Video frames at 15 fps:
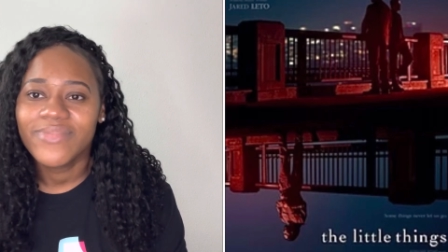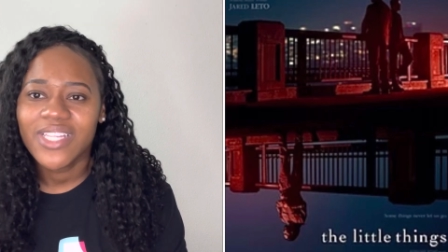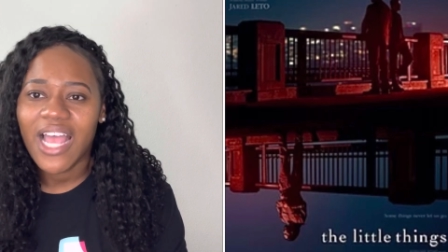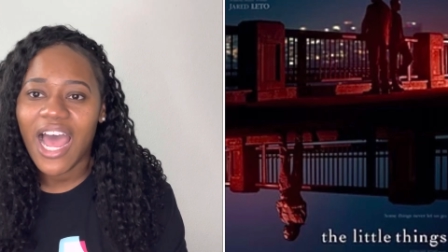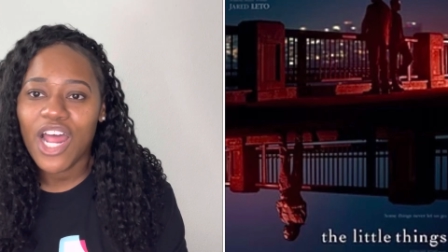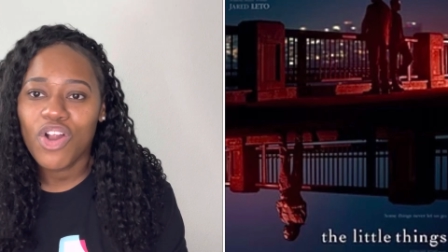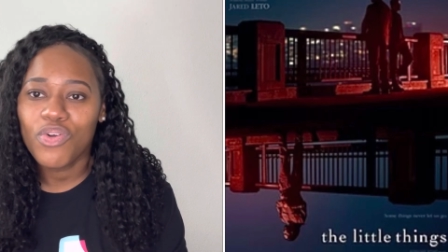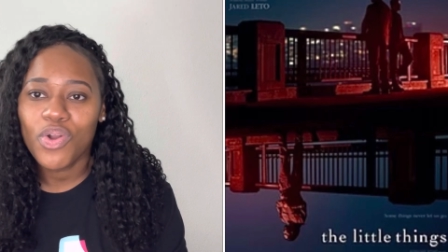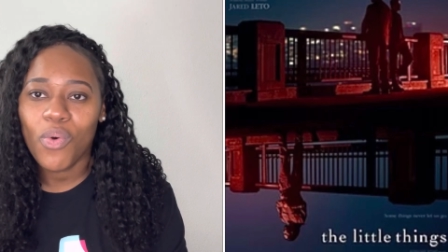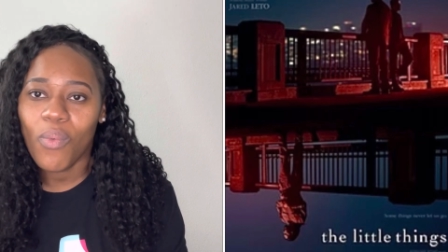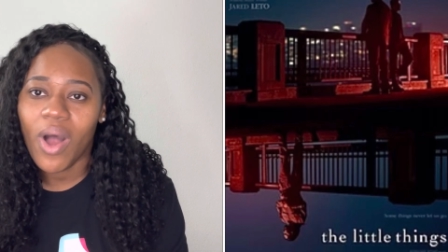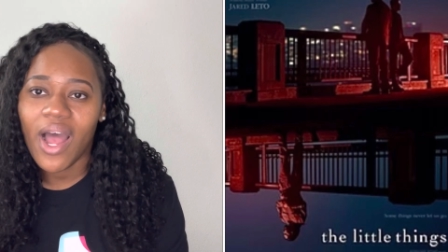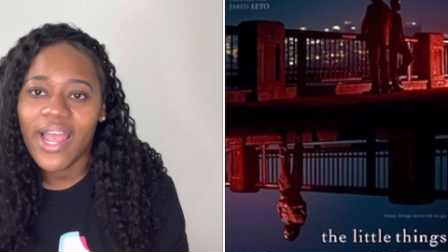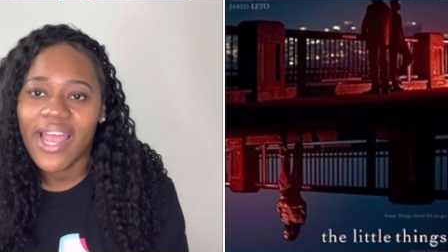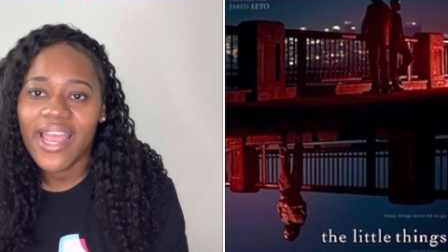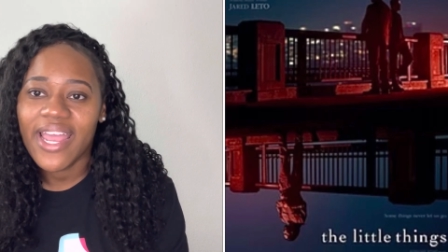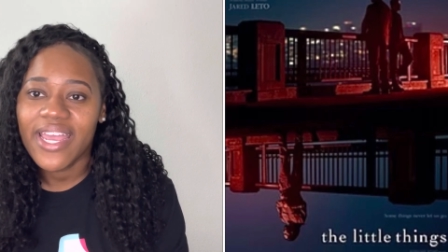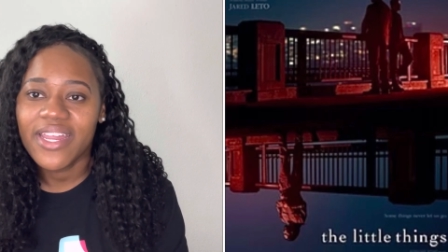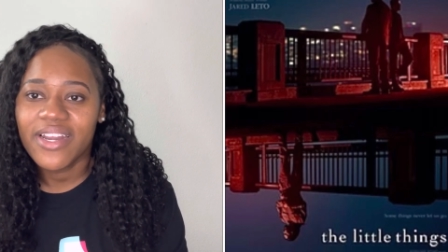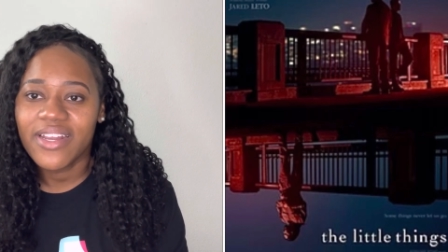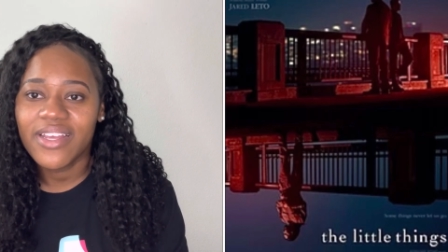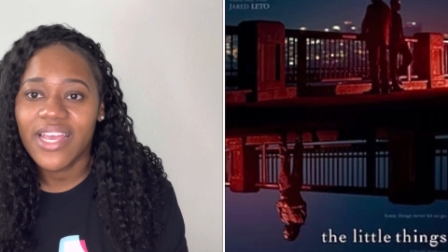I don't know why I
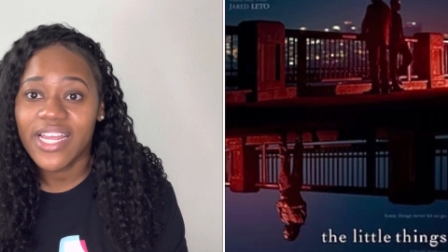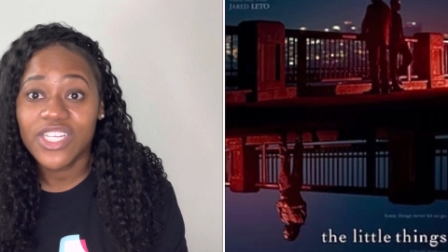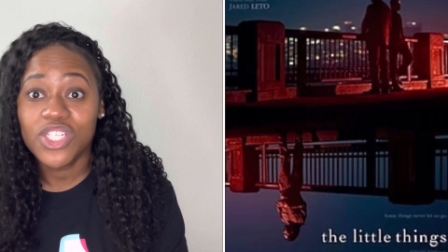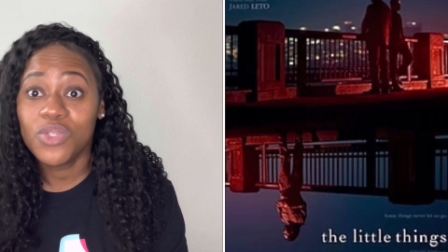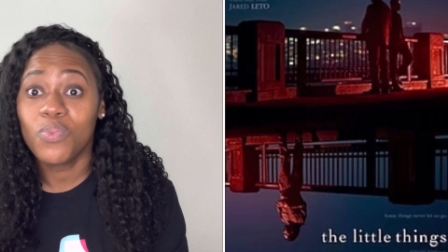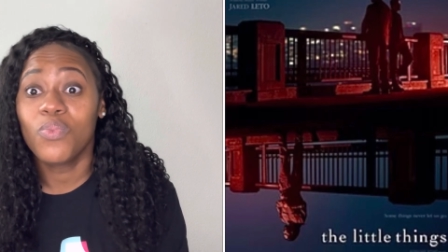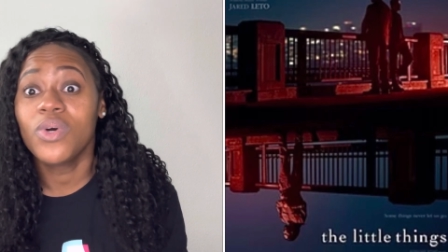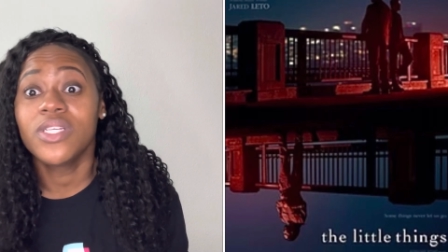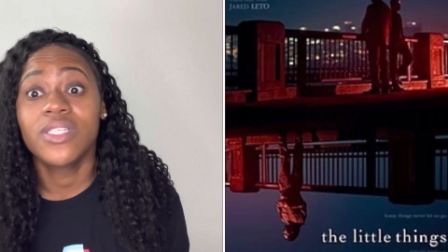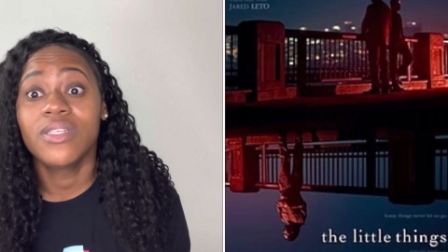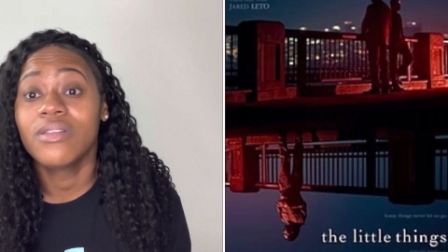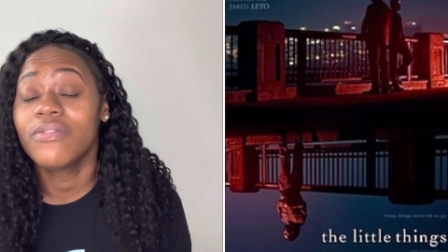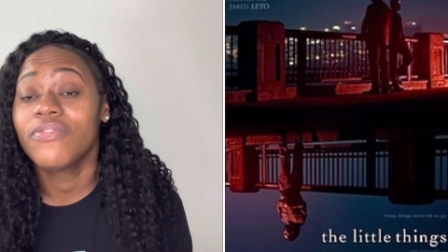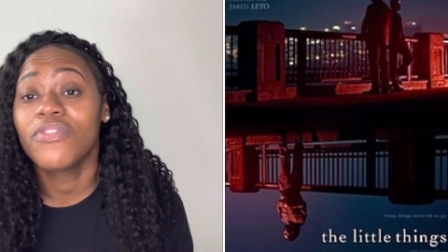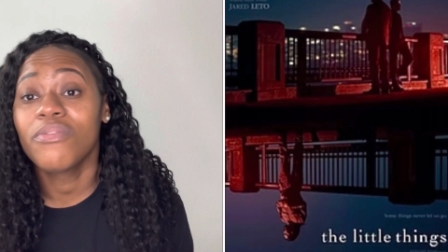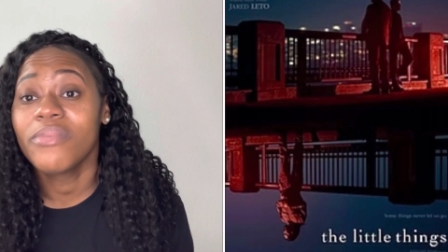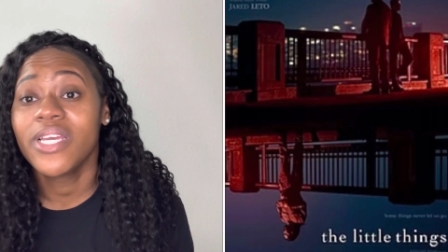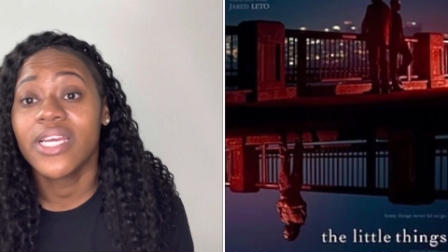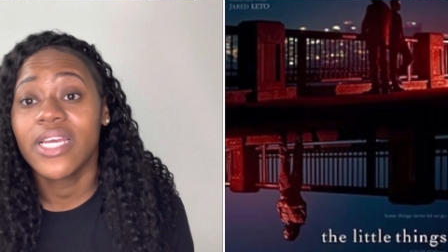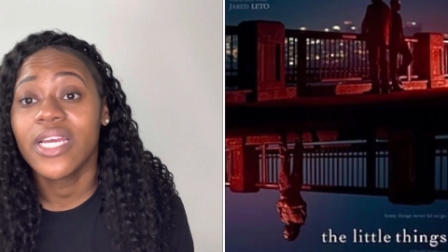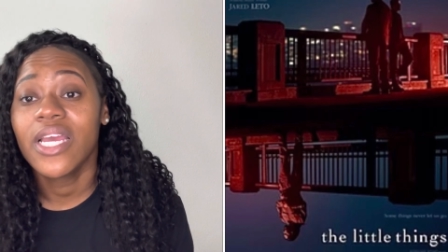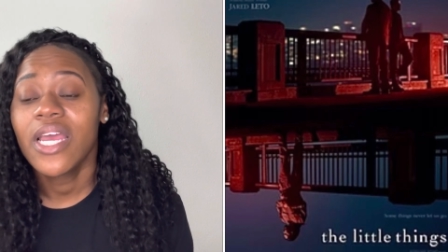hated it. It just wasn't for
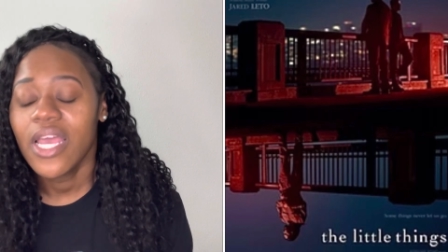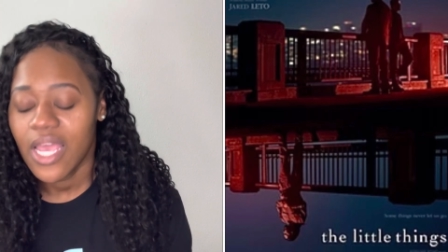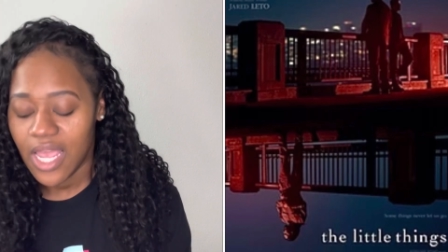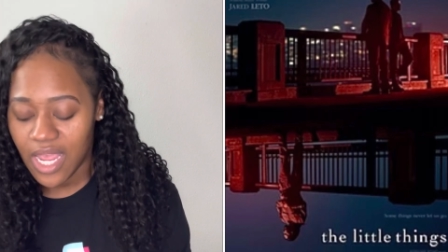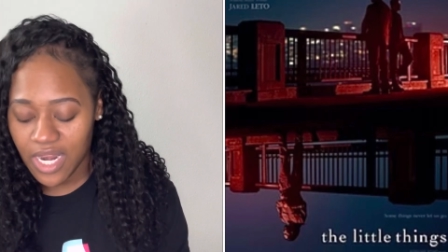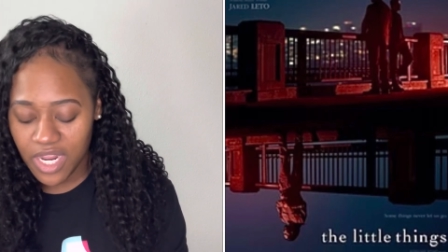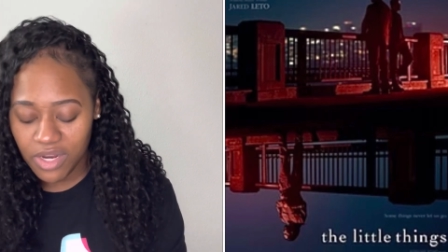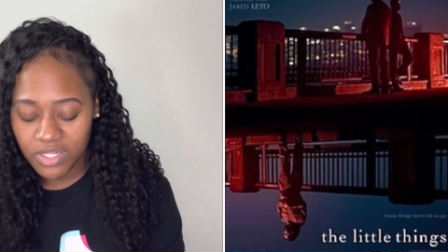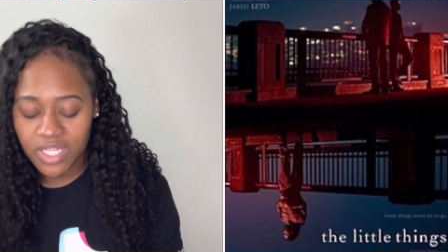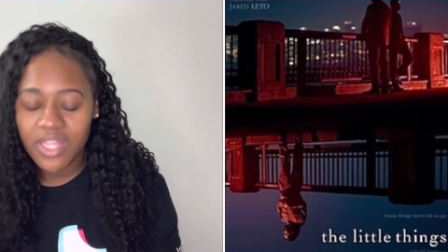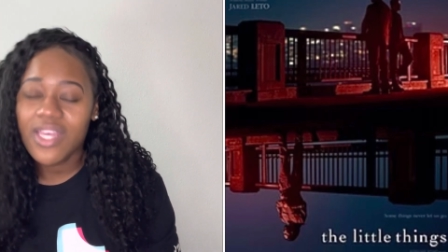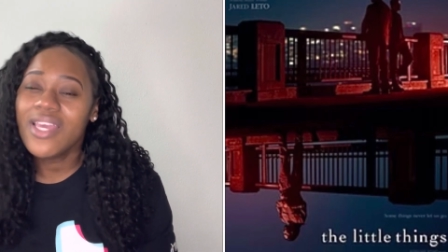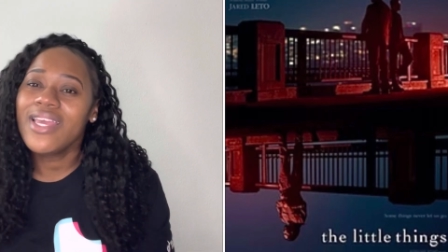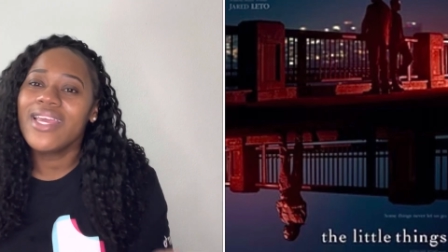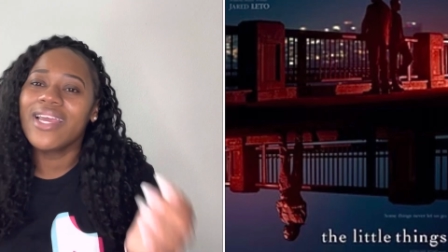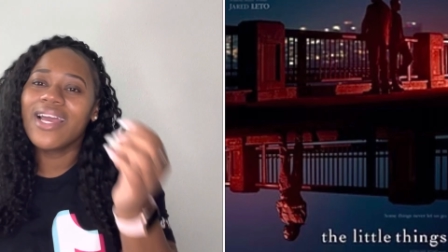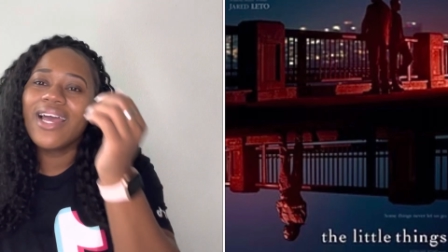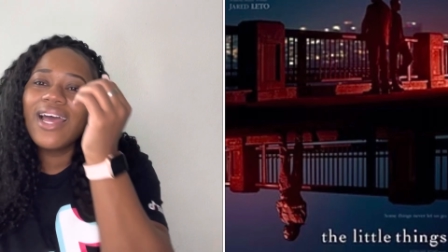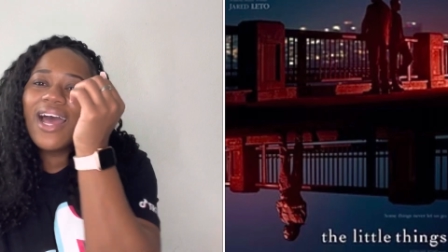me. And here's the thing.